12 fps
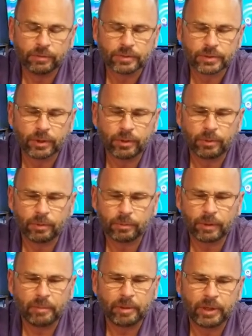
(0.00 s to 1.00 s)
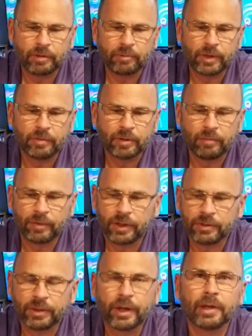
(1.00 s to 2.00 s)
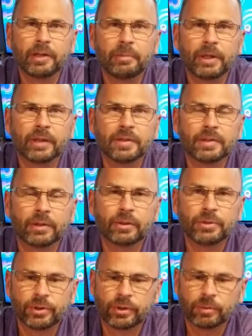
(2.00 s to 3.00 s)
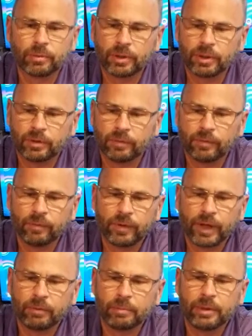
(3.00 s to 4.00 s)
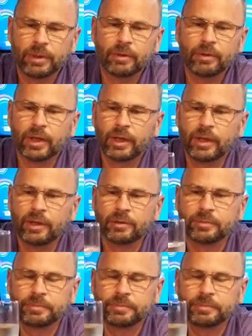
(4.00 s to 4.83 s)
So, I mean, even if that turned out to be a zero sugar one, that would be okay.